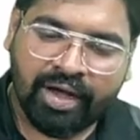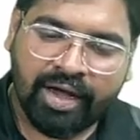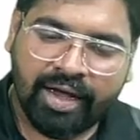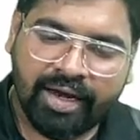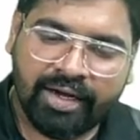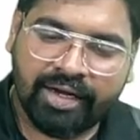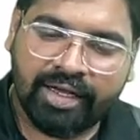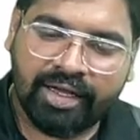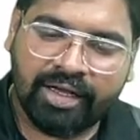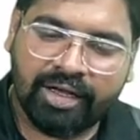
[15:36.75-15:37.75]

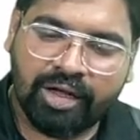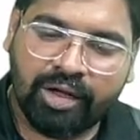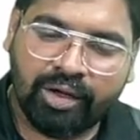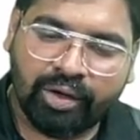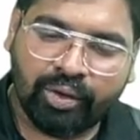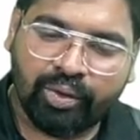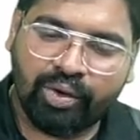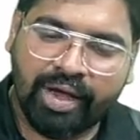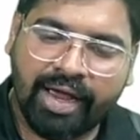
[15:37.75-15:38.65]
anti-Rho